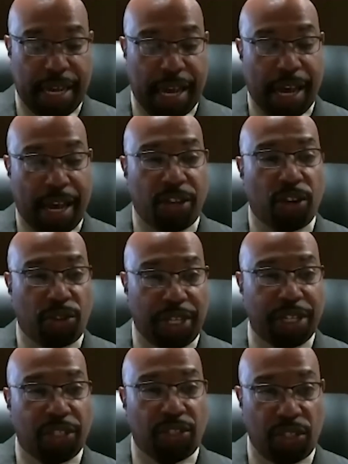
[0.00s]

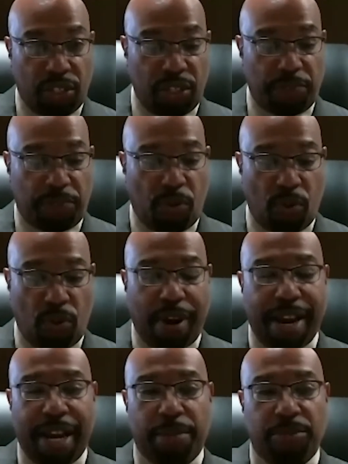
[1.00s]
nursing assistant
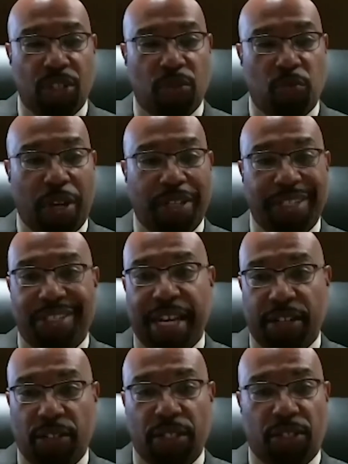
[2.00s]
programs, as well as
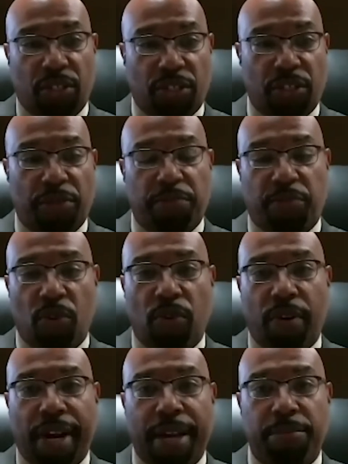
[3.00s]
dental assistant
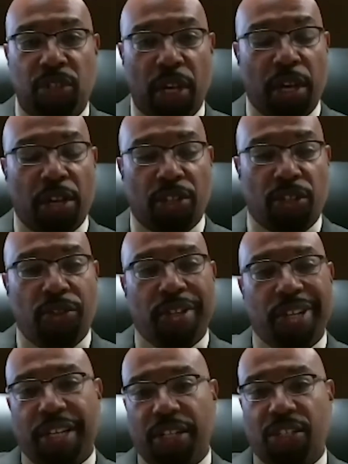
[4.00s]
programs. So you
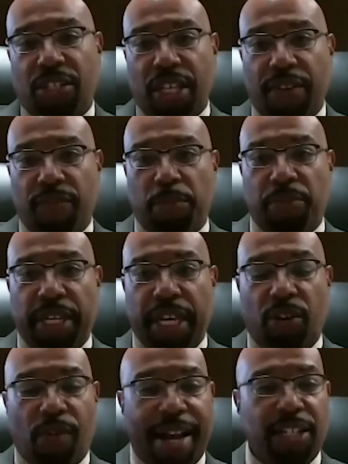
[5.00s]
could conceivably
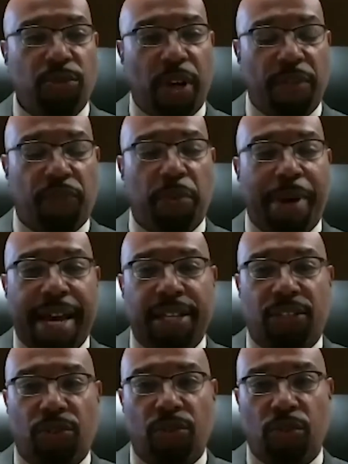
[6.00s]
graduate from high
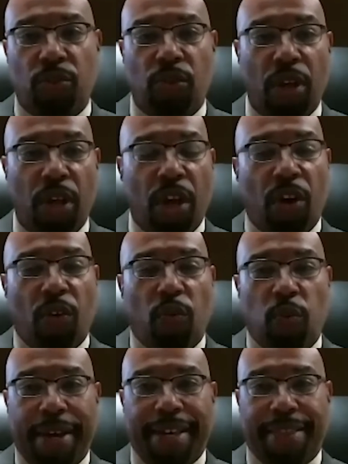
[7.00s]
school
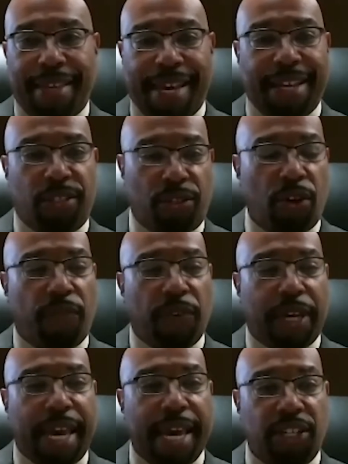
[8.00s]
with a
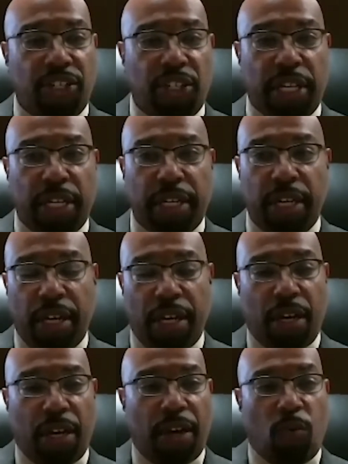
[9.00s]
certification,
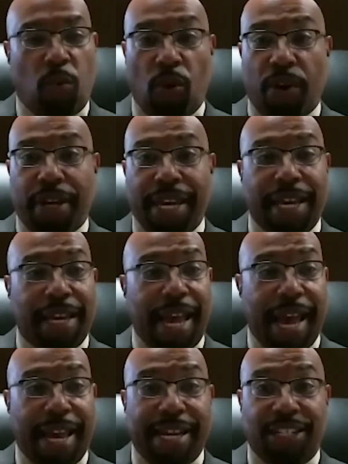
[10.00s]
working
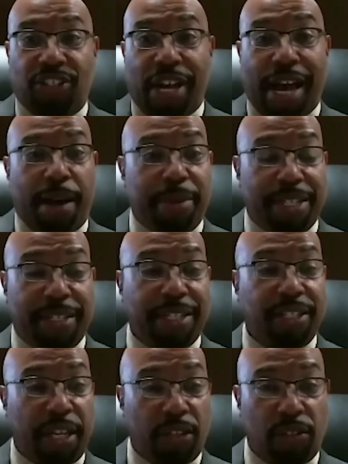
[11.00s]
at a job as a
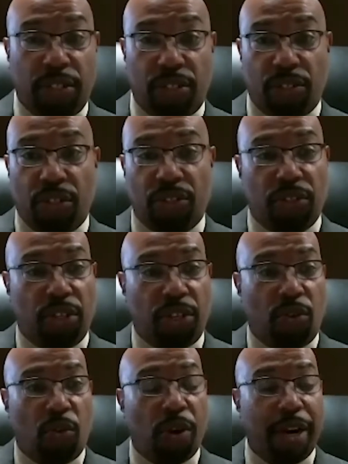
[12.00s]
dental
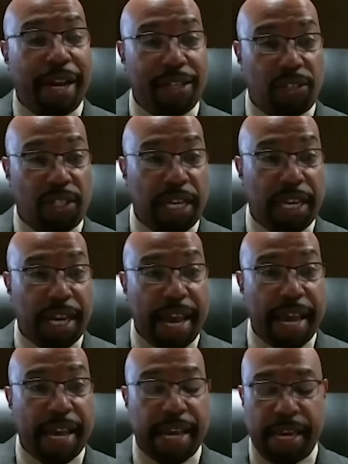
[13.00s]
assistant or an
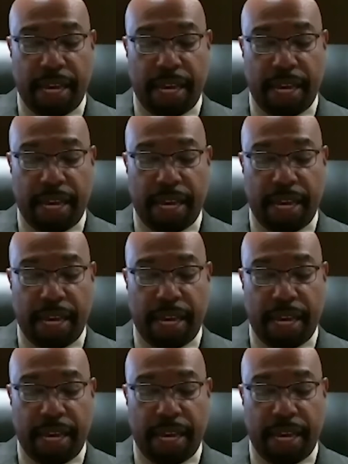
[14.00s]
STNA,